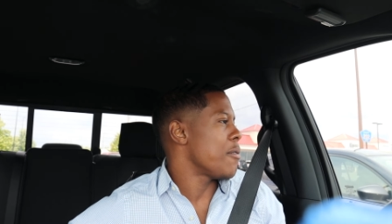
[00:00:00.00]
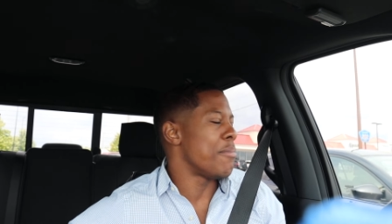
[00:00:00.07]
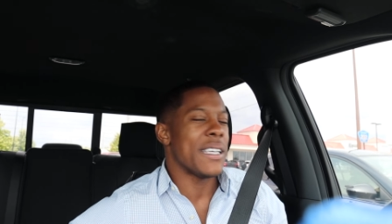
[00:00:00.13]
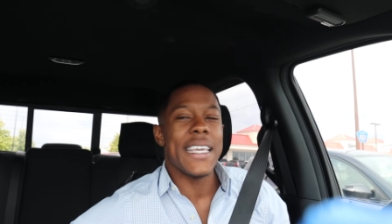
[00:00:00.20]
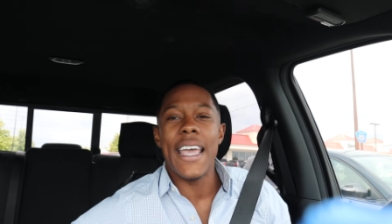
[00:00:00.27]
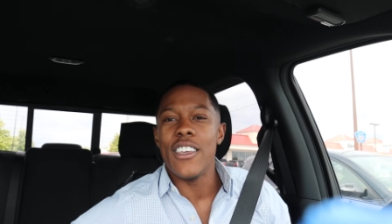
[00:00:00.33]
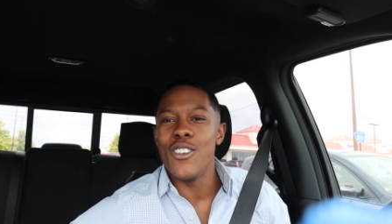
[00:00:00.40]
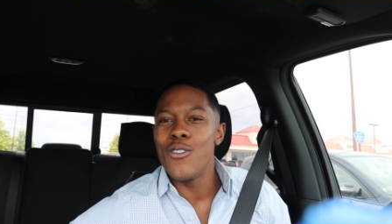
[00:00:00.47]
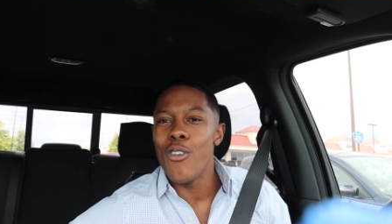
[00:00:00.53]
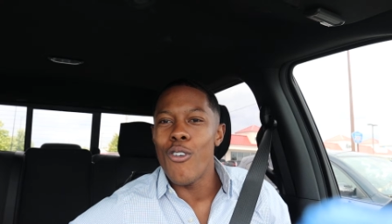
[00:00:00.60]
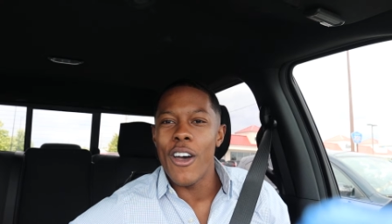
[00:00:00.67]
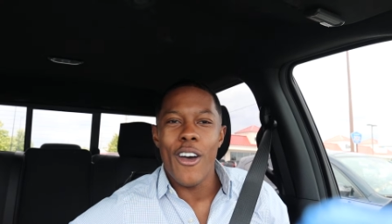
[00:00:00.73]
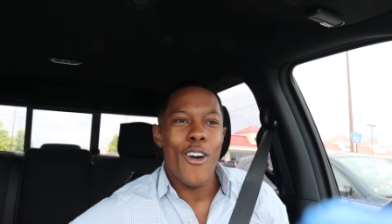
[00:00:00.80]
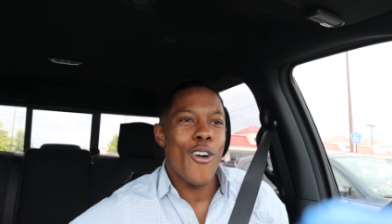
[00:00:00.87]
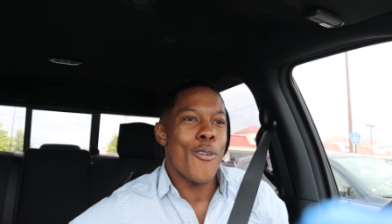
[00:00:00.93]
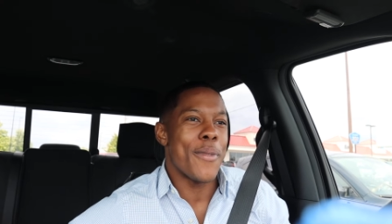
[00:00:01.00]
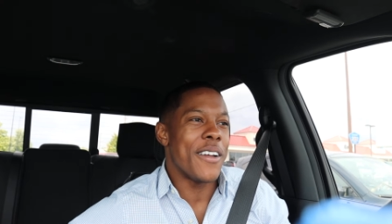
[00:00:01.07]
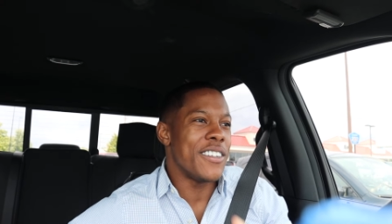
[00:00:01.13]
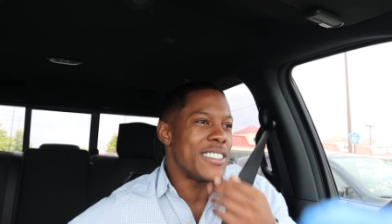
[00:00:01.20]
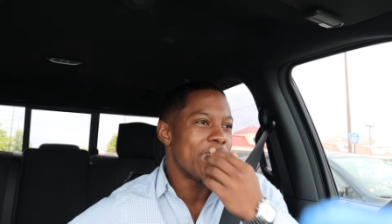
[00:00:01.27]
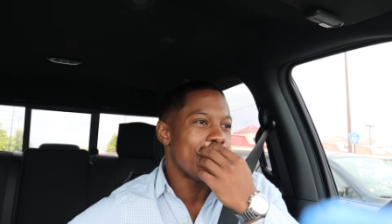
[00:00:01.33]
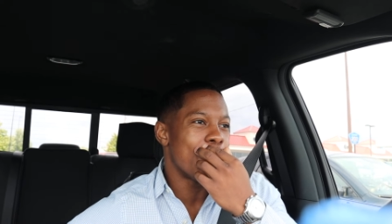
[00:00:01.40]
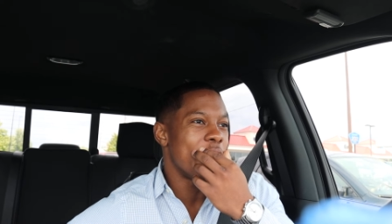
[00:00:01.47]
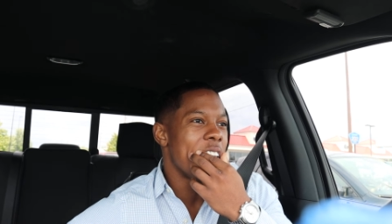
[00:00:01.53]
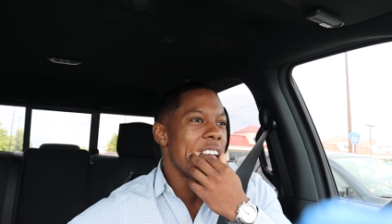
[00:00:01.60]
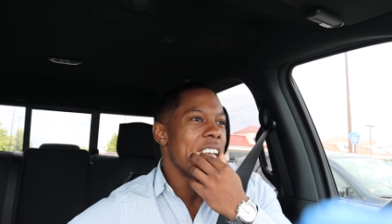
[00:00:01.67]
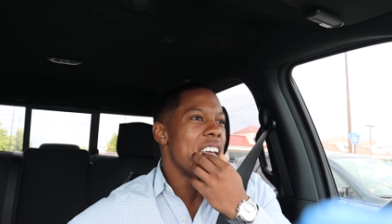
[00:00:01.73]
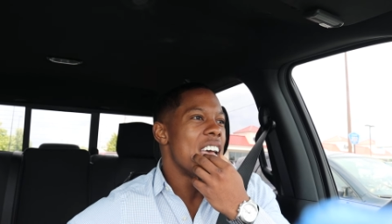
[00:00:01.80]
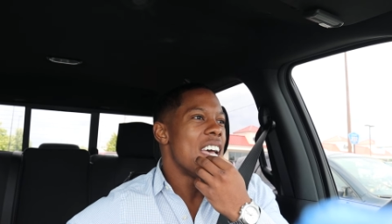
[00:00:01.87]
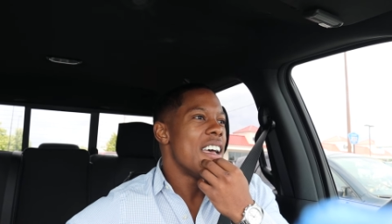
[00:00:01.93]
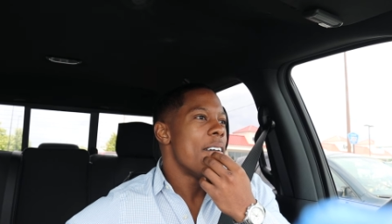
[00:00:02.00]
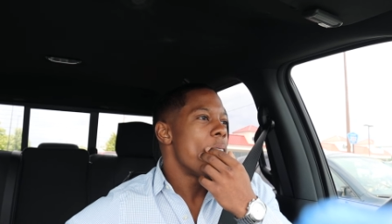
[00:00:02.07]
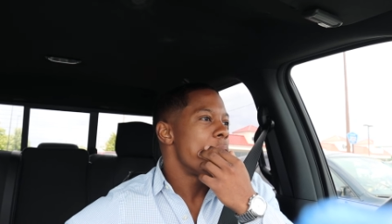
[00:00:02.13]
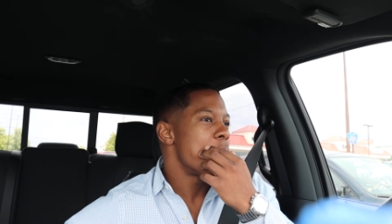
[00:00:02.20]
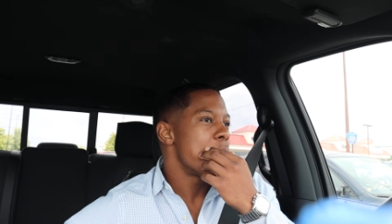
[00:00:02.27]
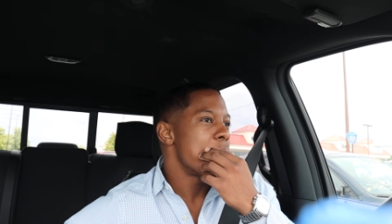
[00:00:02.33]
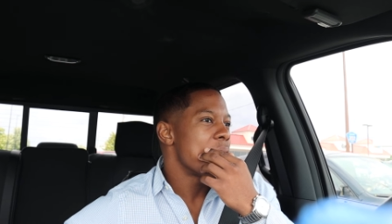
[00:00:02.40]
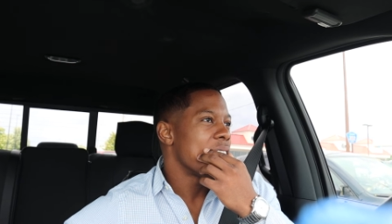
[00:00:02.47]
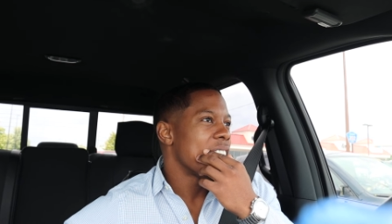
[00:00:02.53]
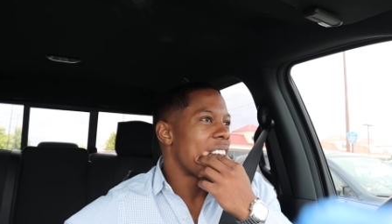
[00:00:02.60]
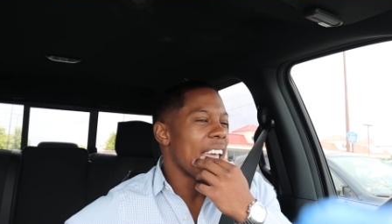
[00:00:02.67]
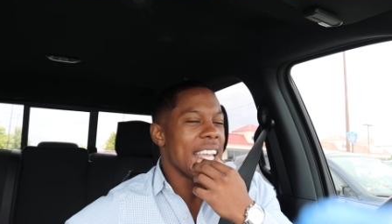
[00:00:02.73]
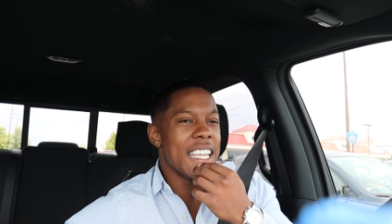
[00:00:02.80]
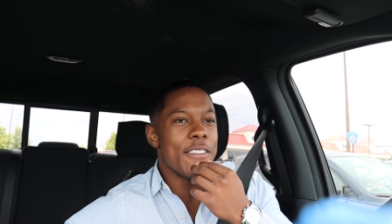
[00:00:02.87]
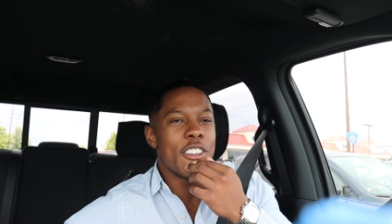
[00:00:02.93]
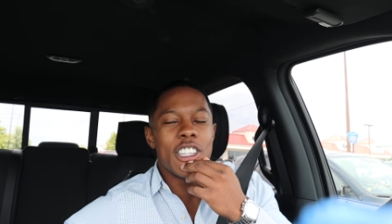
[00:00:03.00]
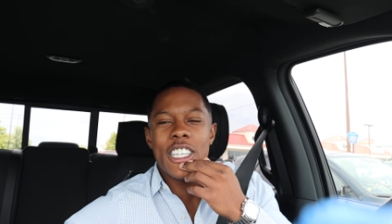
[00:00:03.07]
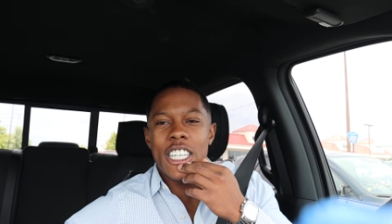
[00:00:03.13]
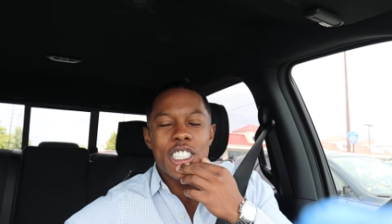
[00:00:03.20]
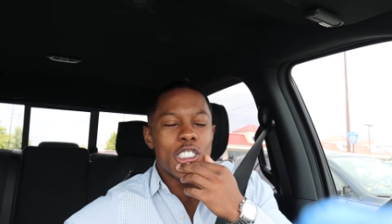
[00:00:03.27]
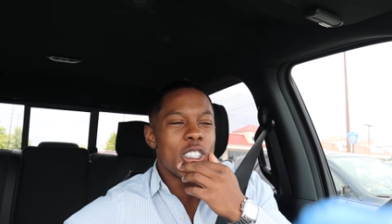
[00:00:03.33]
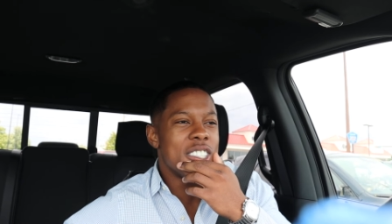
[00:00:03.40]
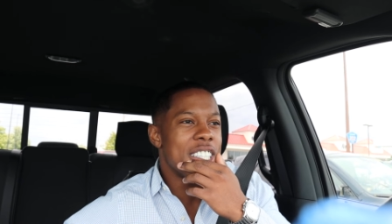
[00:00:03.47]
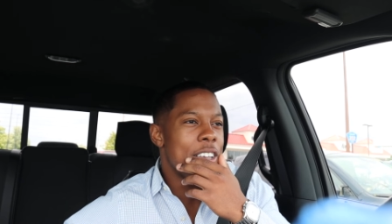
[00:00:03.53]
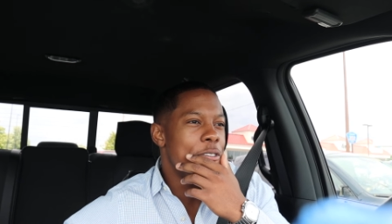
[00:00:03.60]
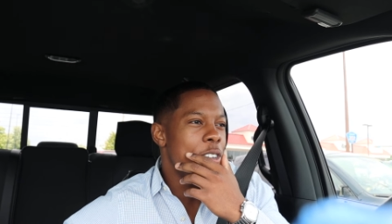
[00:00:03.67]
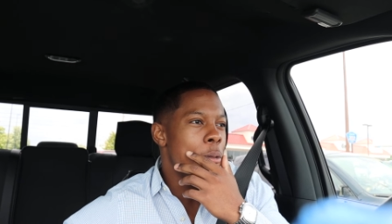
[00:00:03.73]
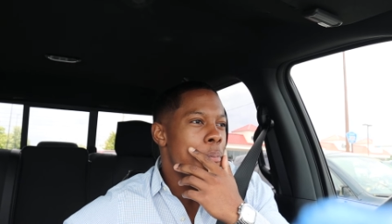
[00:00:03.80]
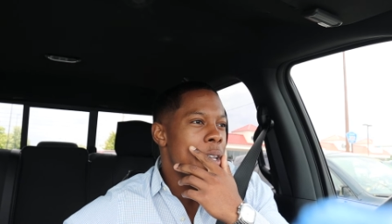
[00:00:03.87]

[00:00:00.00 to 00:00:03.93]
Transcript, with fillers: But yet you going home every single day. Can't even look at yourself in the